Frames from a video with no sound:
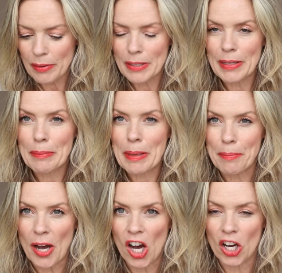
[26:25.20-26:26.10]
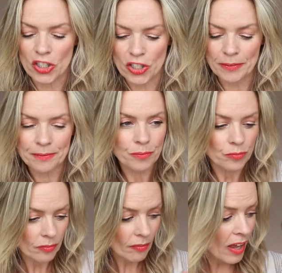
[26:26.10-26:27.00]
I was a little bit parched.
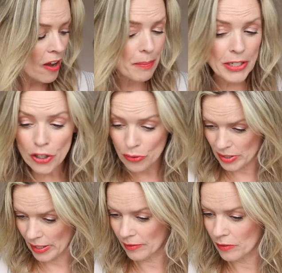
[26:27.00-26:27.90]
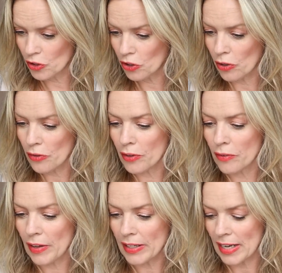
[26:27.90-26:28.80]
I've been using
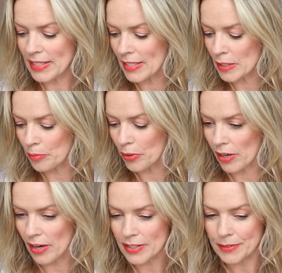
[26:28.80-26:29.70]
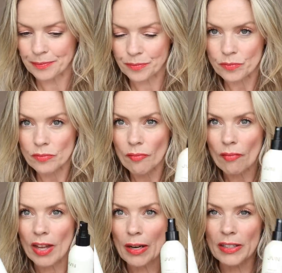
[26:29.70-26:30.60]
Jonathan Van Ness's products,
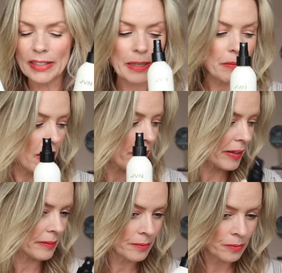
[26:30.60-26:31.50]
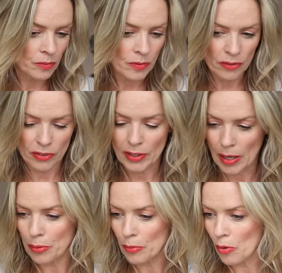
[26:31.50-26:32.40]
and I'm going to keep going for a
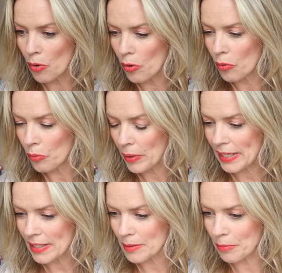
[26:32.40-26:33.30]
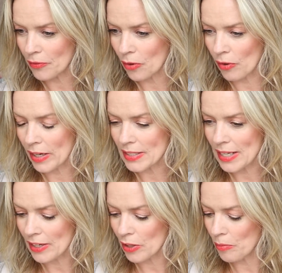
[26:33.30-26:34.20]
couple more weeks before I
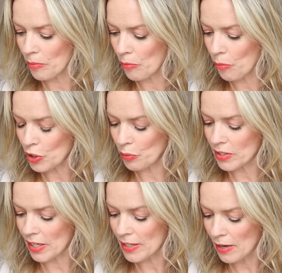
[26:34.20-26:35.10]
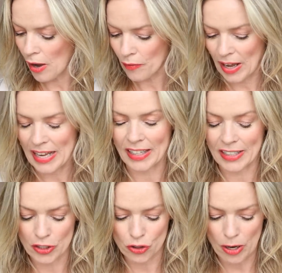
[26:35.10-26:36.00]
tell you which ones I love and I
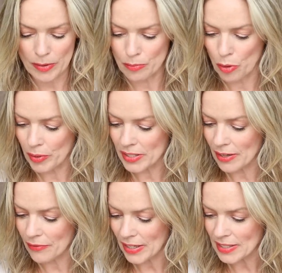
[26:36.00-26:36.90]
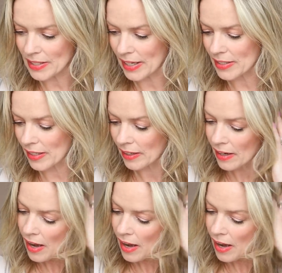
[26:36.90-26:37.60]
can describe them more, because they're fascinating.